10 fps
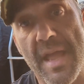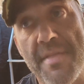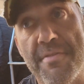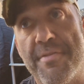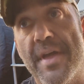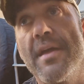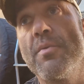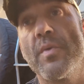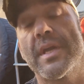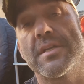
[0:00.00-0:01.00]
and
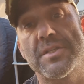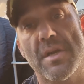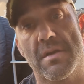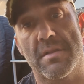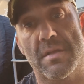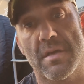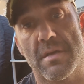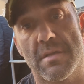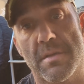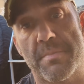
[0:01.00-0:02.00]
then we can start
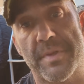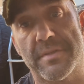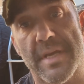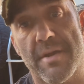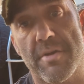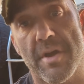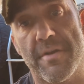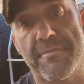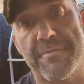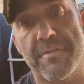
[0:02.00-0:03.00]
the build out
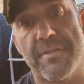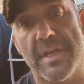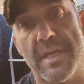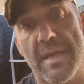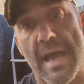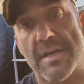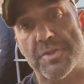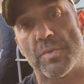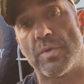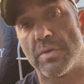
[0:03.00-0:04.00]
of the
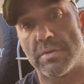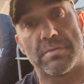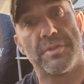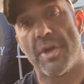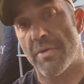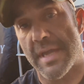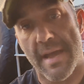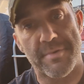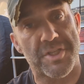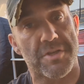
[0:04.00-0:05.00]
actual,
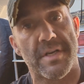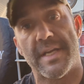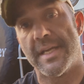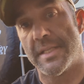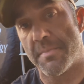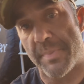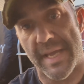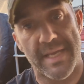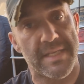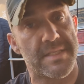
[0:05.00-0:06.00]
cabinetry and the
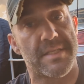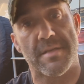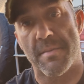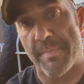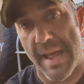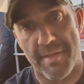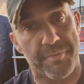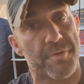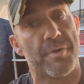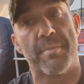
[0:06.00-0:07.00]
beds and the
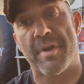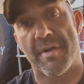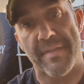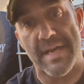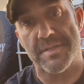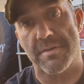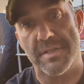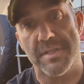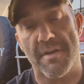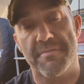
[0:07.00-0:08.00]
bathroom and all that sort
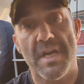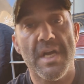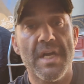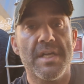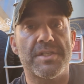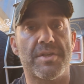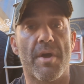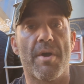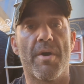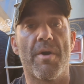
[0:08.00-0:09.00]
of stuff.
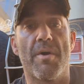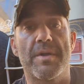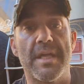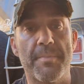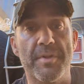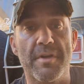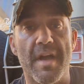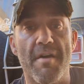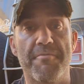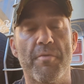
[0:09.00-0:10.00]
So keep a
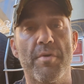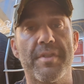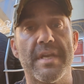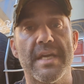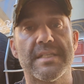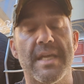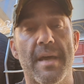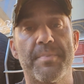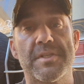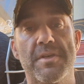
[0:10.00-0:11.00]
lookout for the next
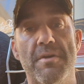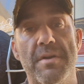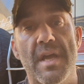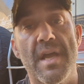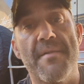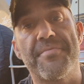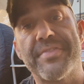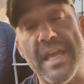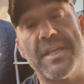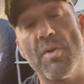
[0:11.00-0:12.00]
episode.
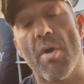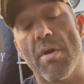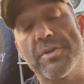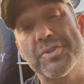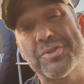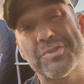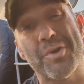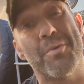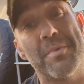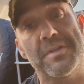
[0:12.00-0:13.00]
Thank you all
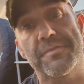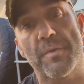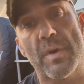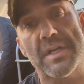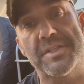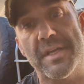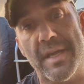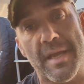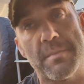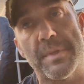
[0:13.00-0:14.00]
so much for
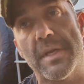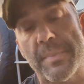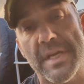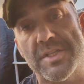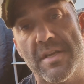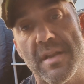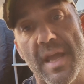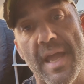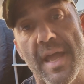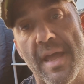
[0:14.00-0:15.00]
watching and being patient,
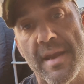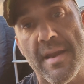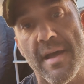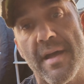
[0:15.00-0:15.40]
and